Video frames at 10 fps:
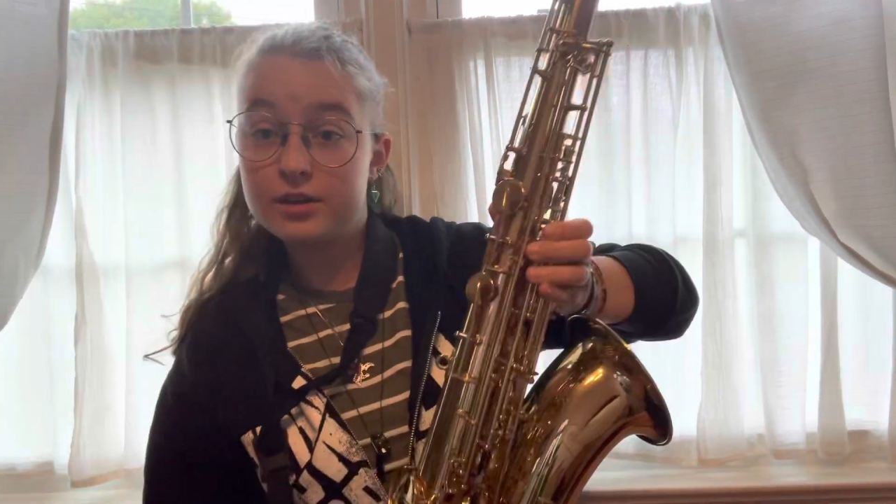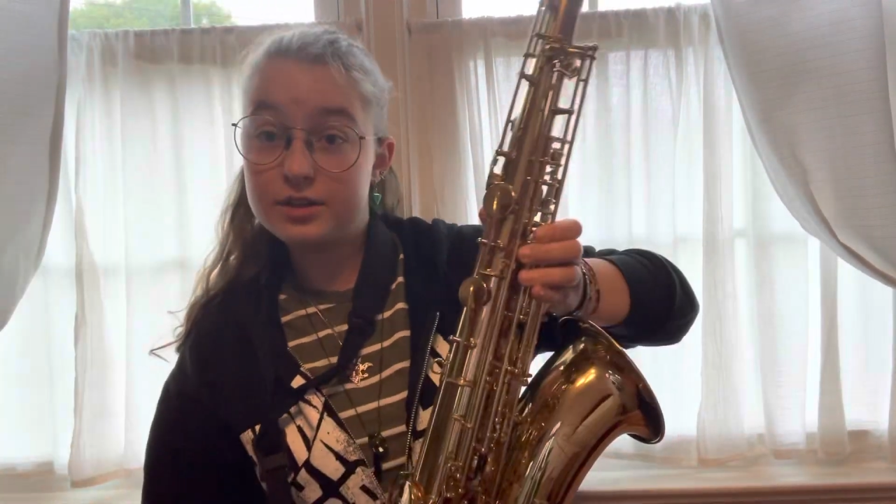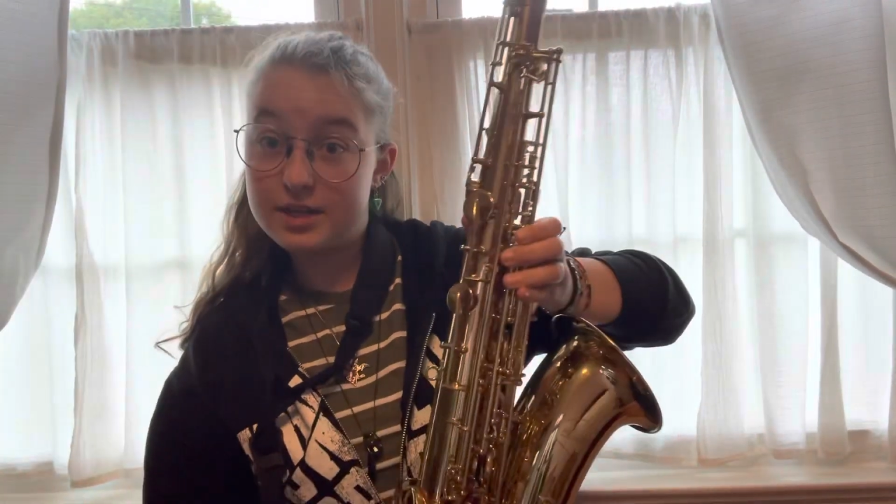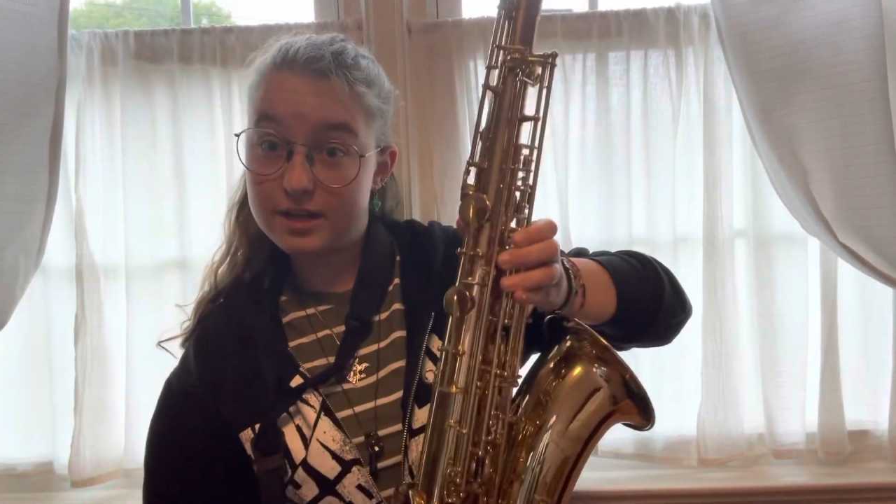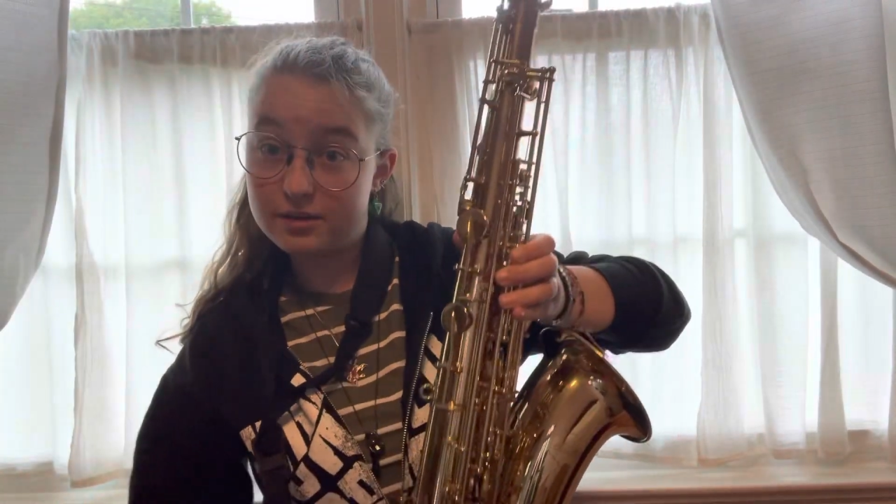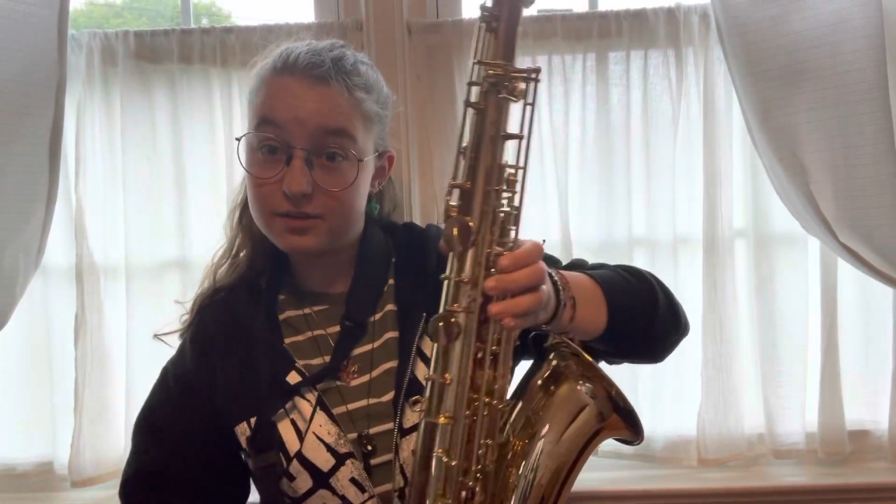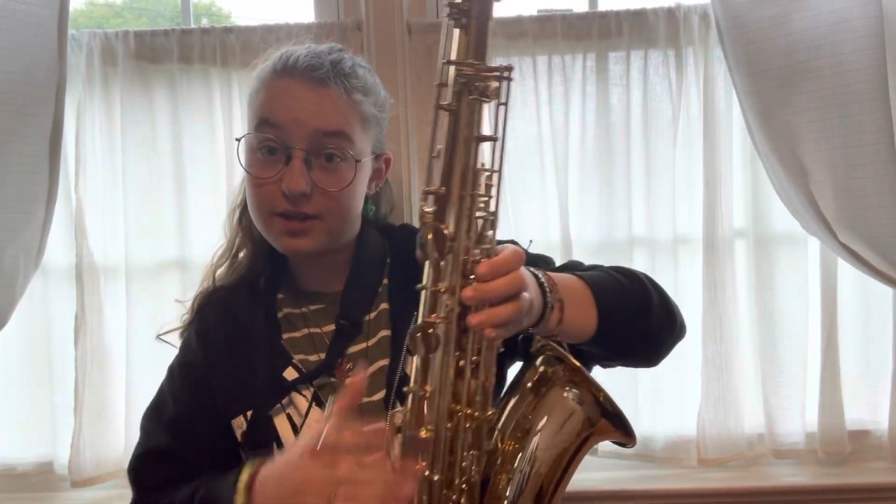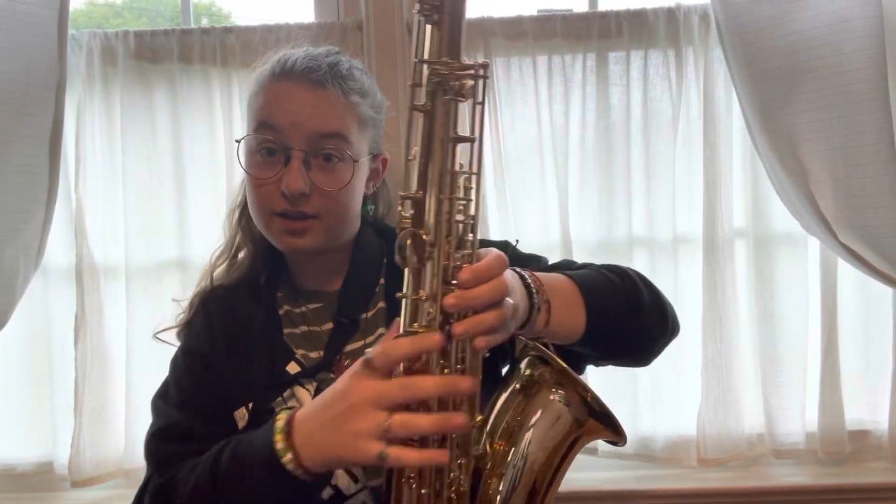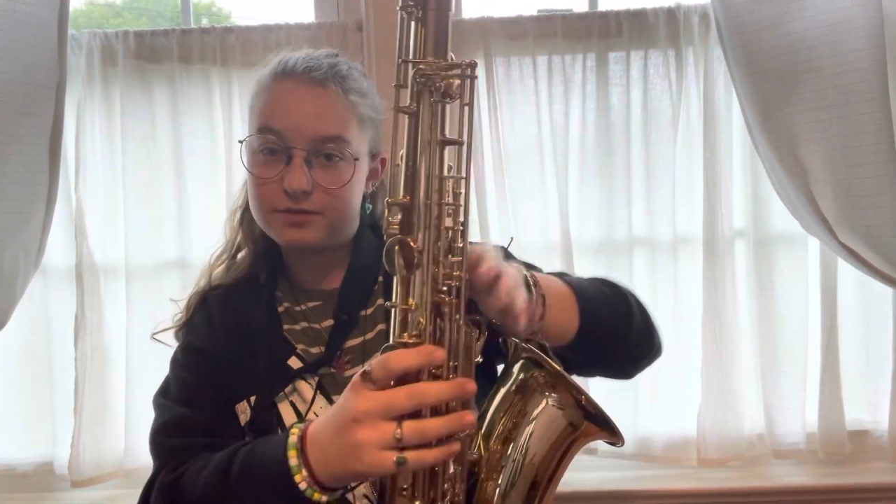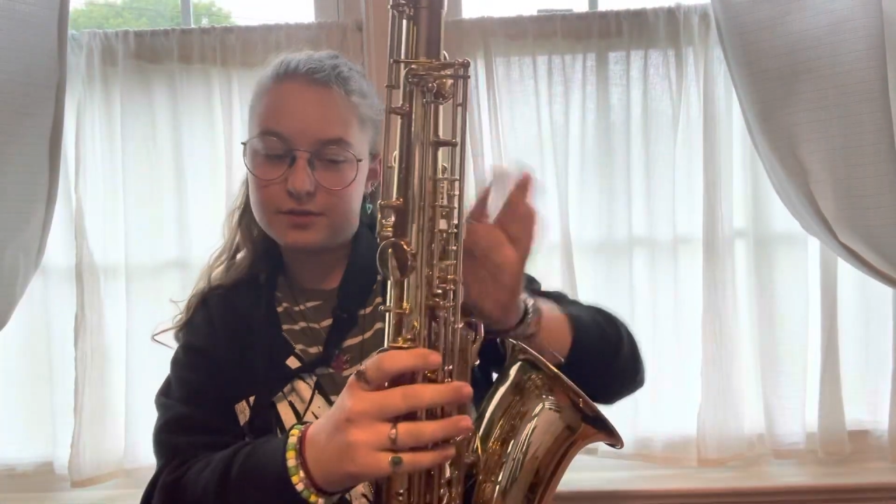Take your
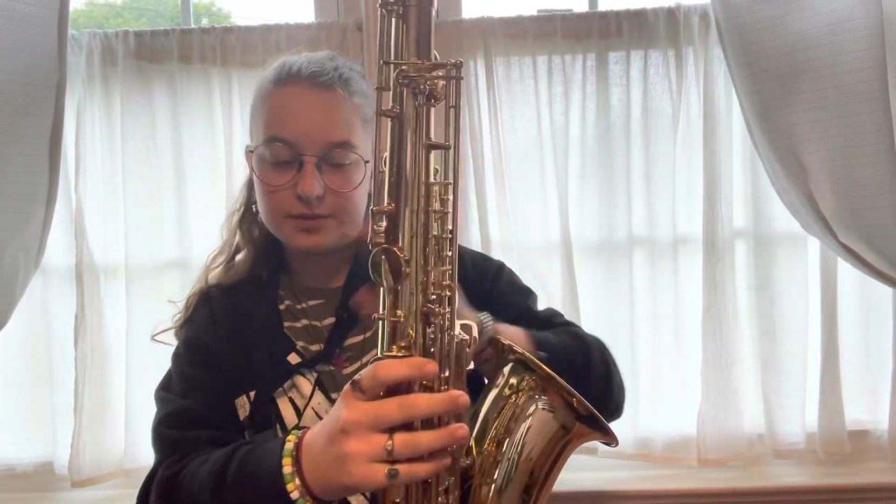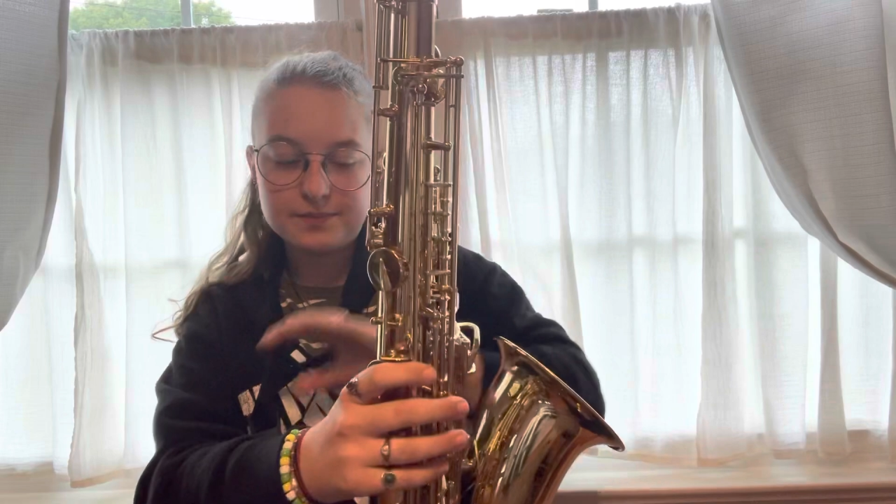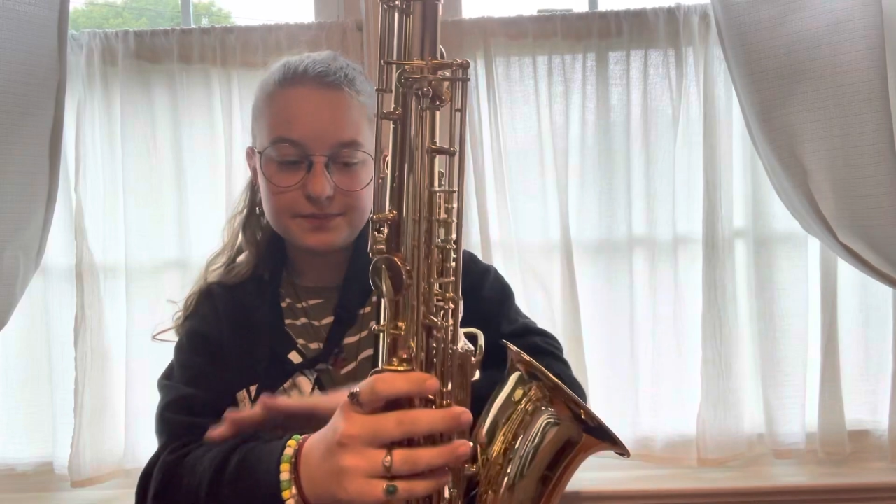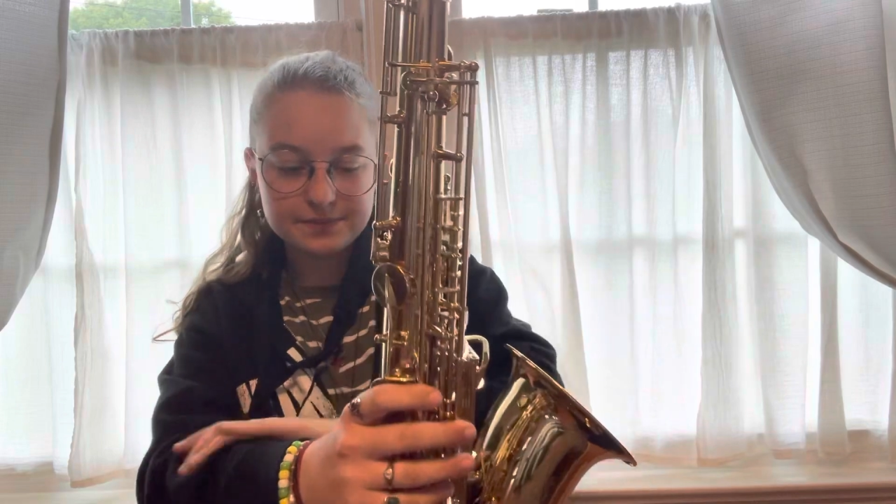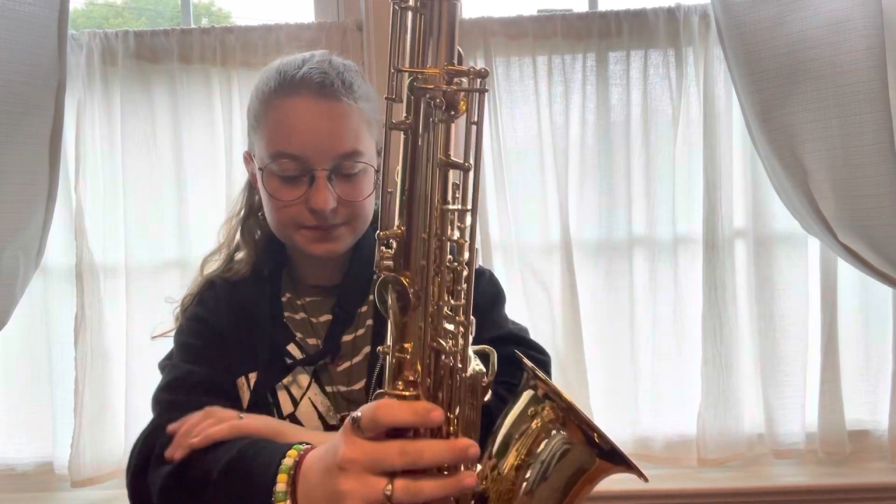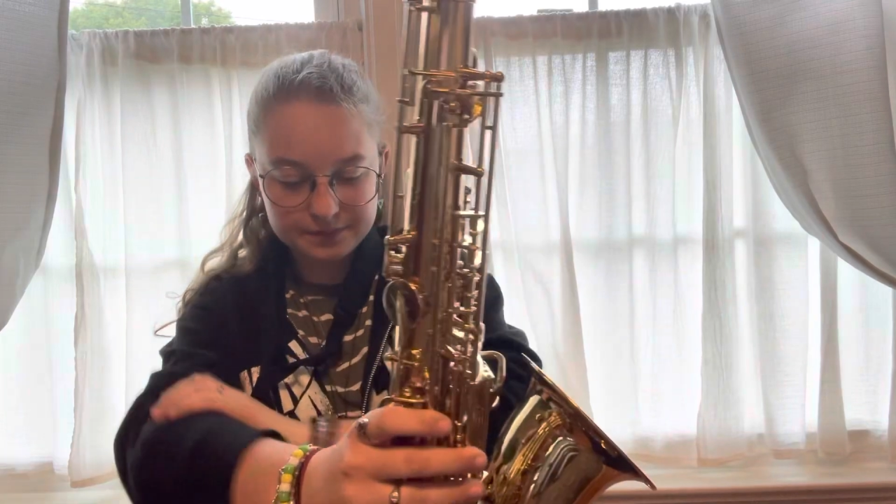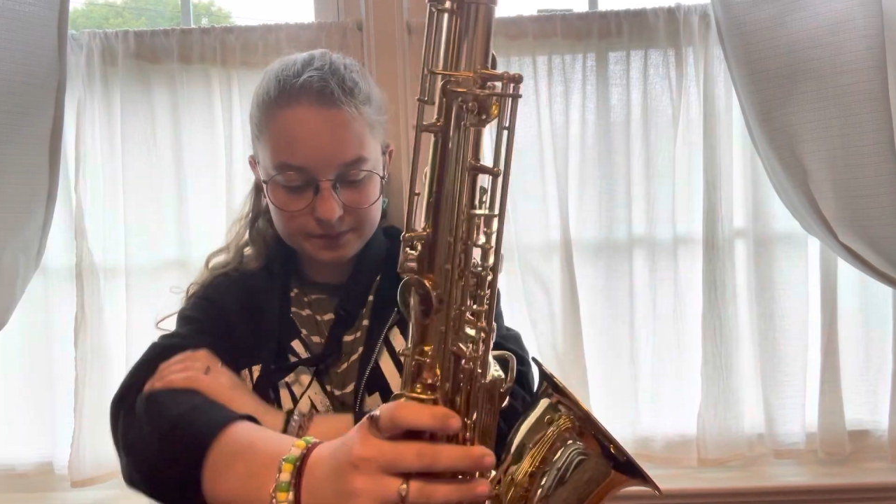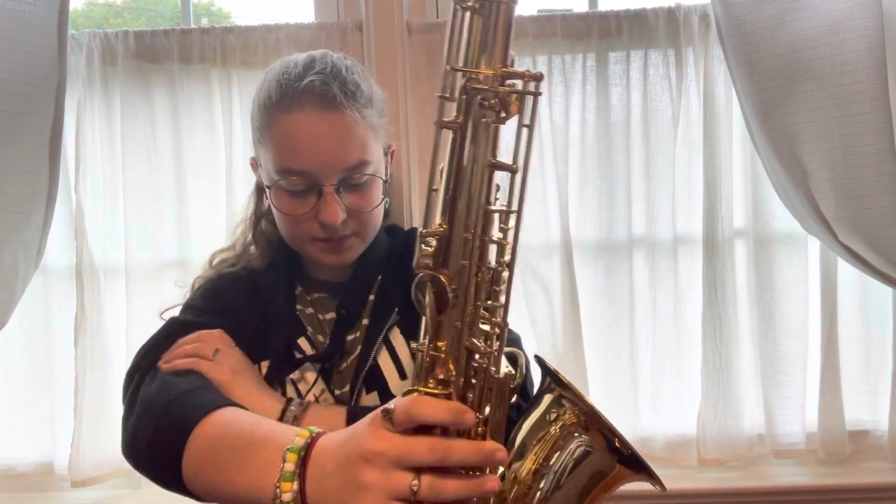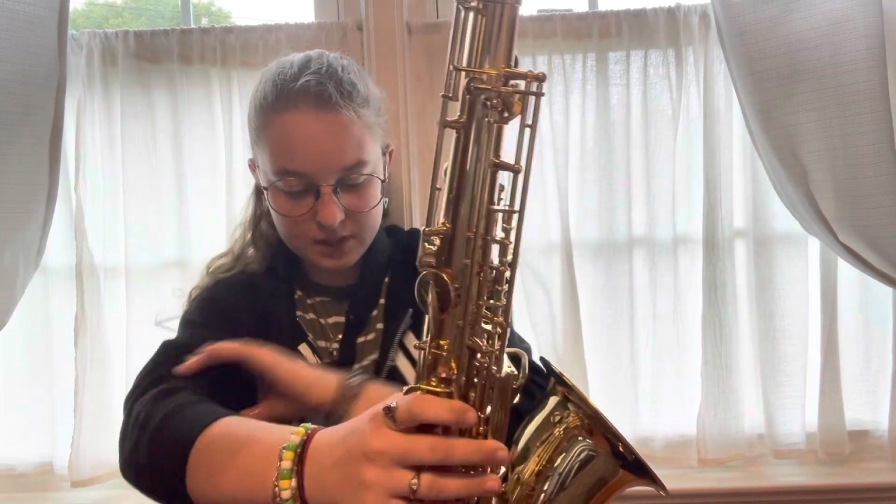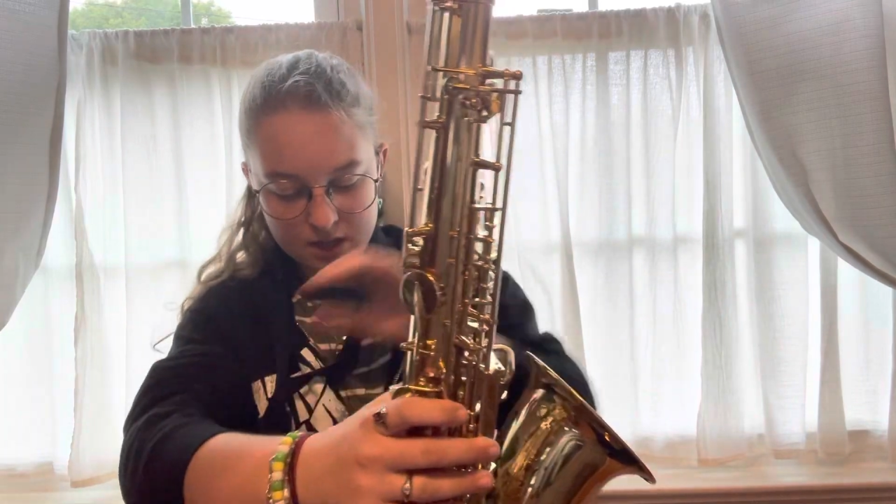saxophone.
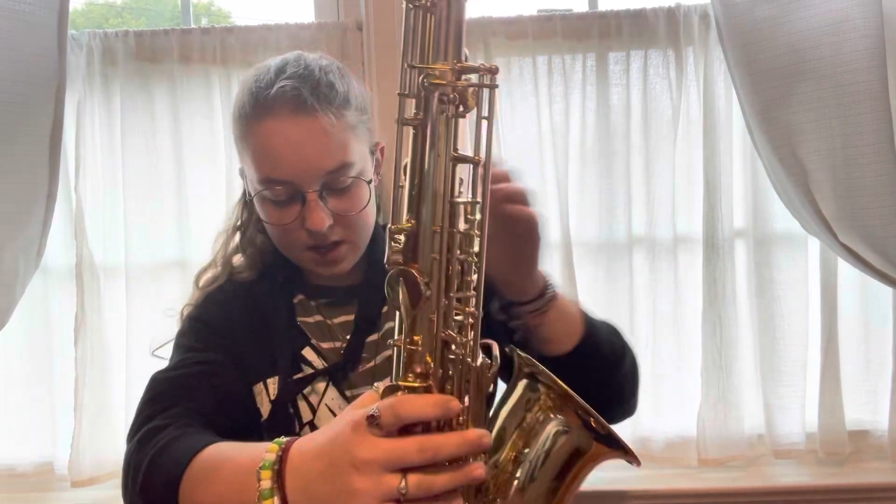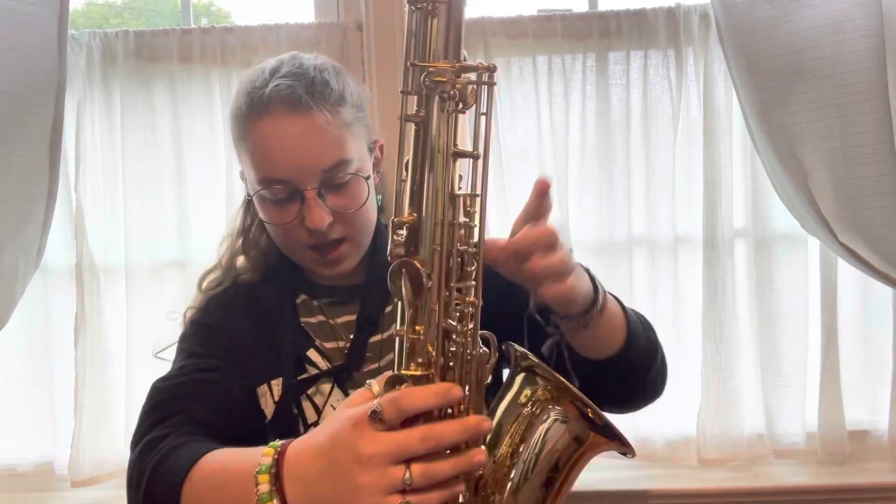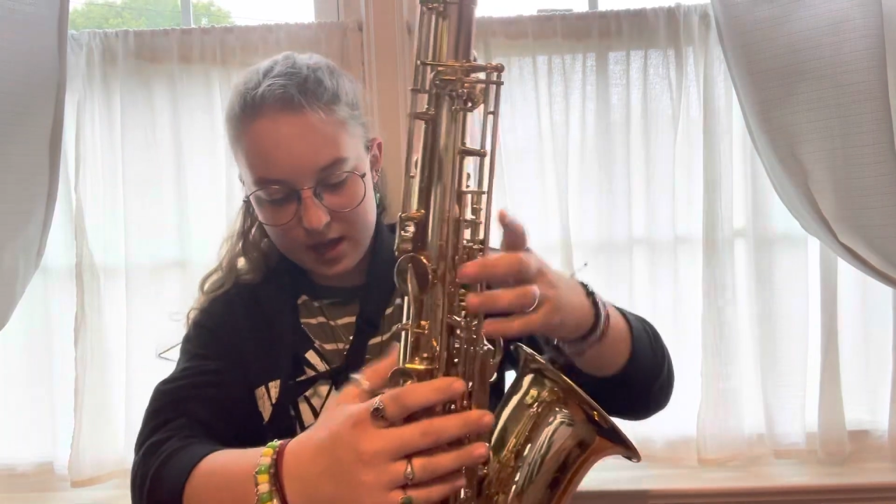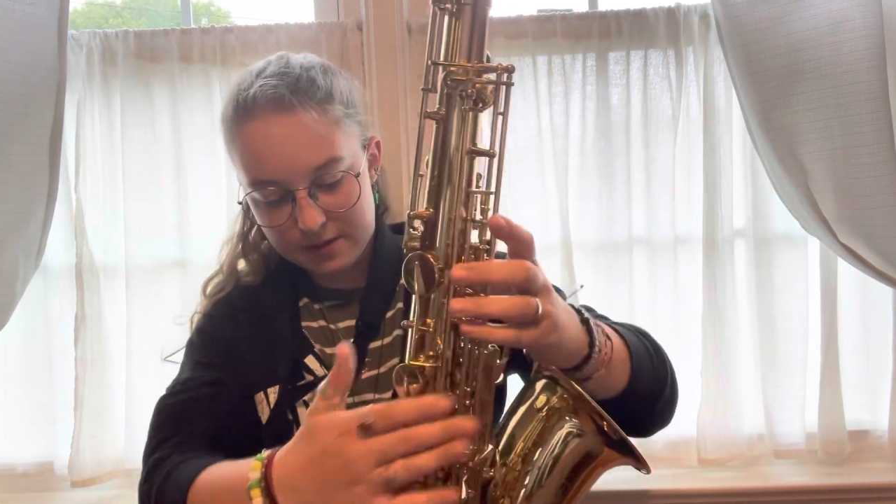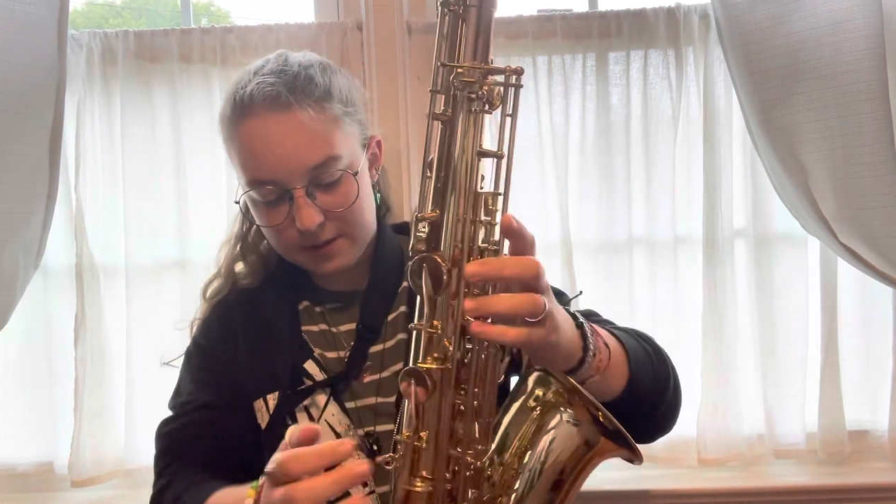And